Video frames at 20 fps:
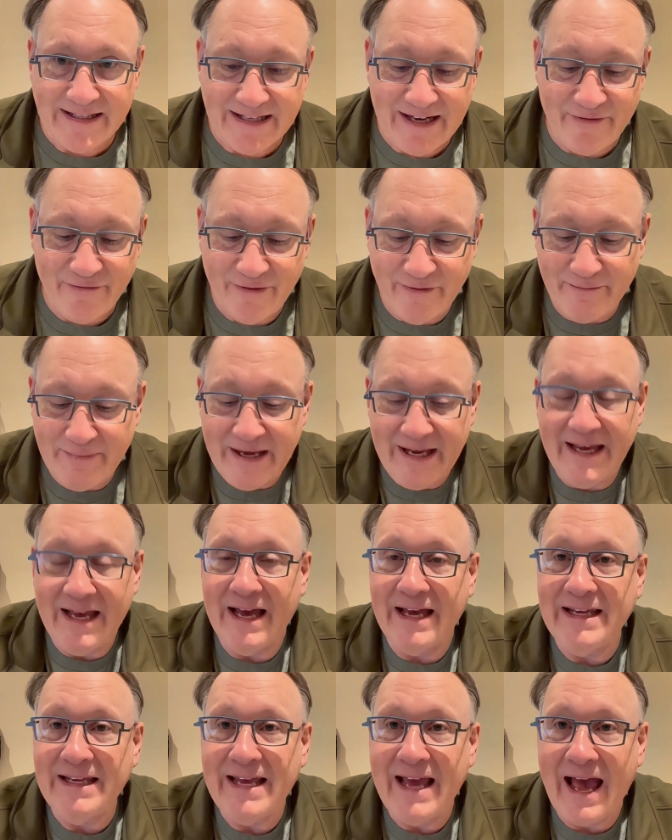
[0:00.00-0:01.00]
enough of me
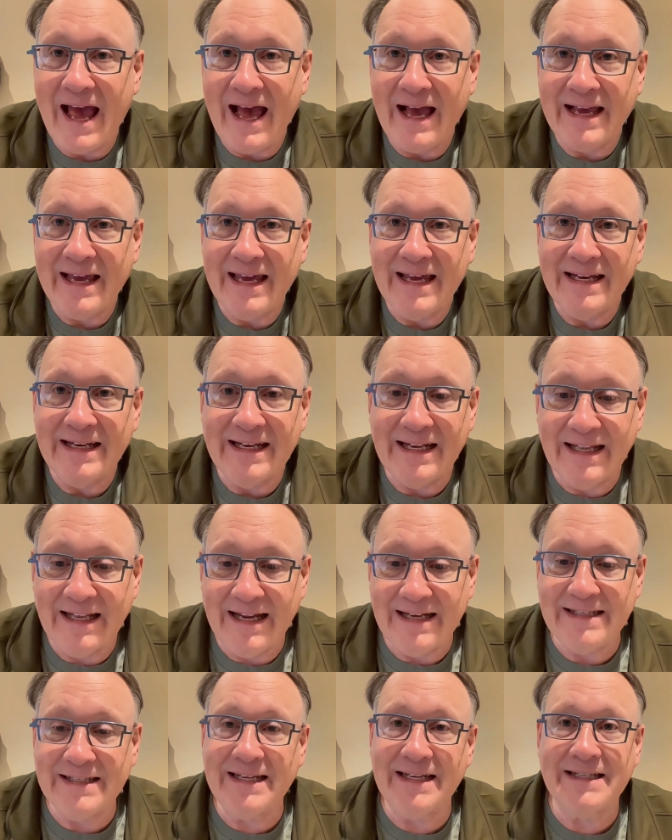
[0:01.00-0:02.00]
yakking.
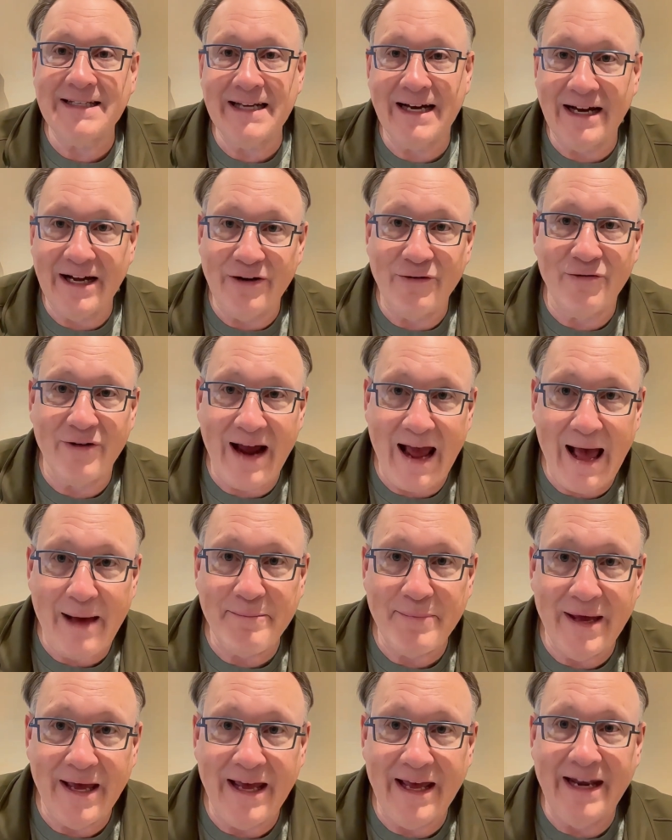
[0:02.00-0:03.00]
Let's get to
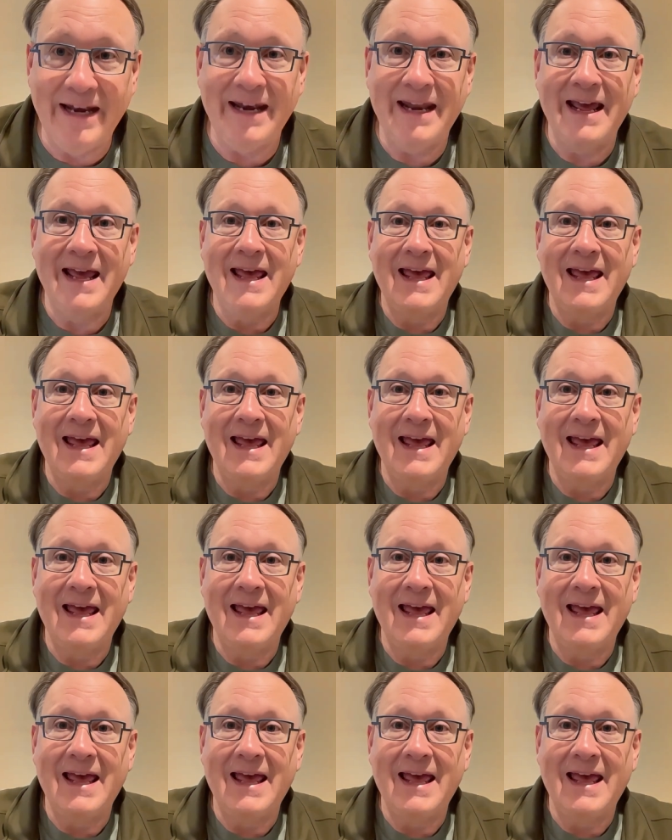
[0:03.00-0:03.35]
unwrapping